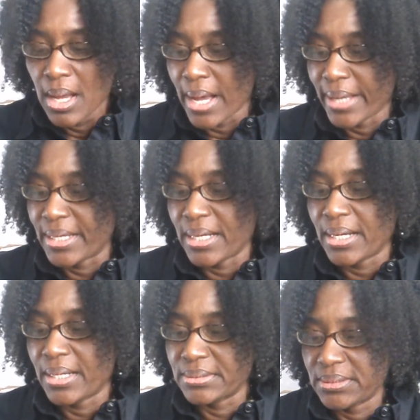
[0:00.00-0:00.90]
I
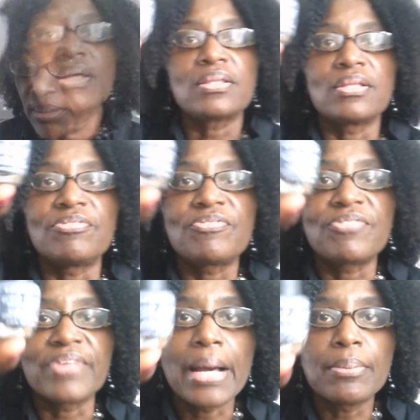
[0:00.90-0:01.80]
got the
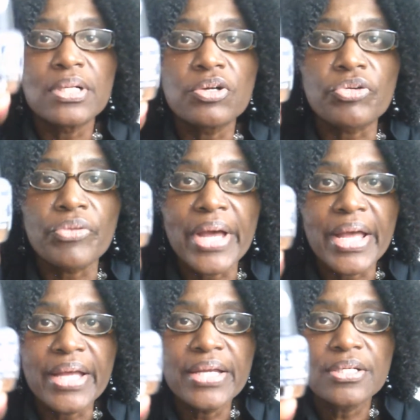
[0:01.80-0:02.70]
flannel gray,